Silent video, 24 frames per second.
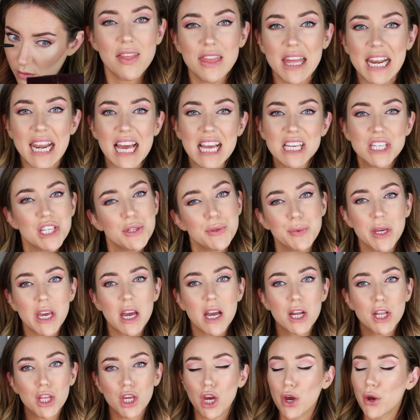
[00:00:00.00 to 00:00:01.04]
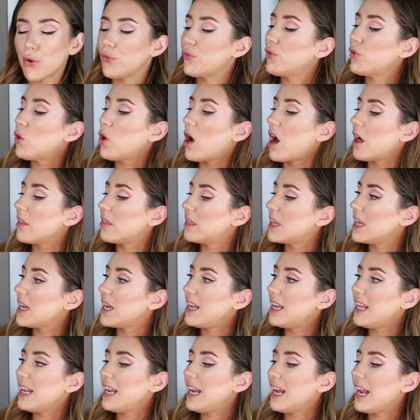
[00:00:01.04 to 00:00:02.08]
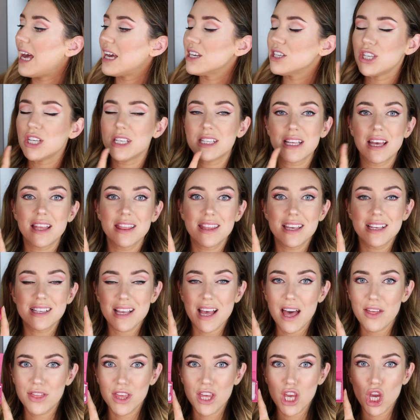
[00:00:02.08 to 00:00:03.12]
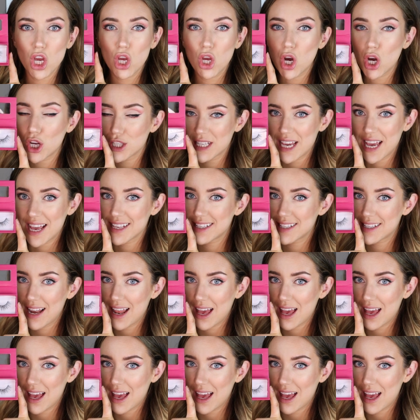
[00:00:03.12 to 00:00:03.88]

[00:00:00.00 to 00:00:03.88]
The lashes we are going to go for are the Lily Lashes, and these are the Goddess